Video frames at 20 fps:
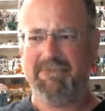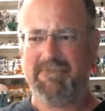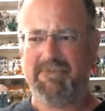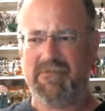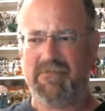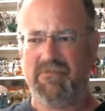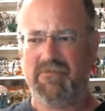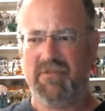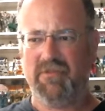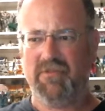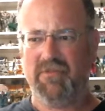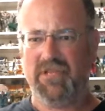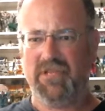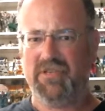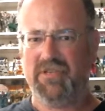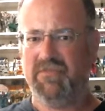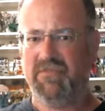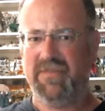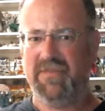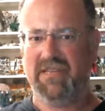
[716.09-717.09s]
there weren't really
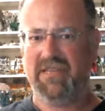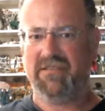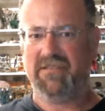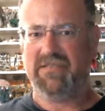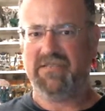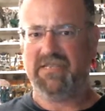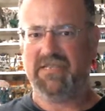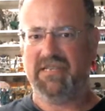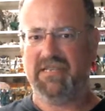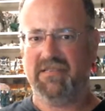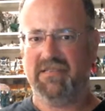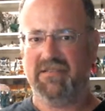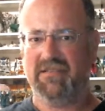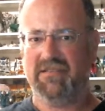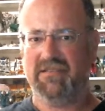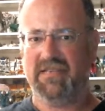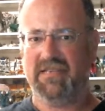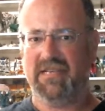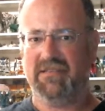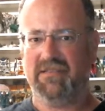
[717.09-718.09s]
too many other
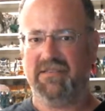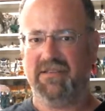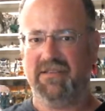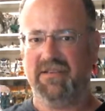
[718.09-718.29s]
Cylons out there.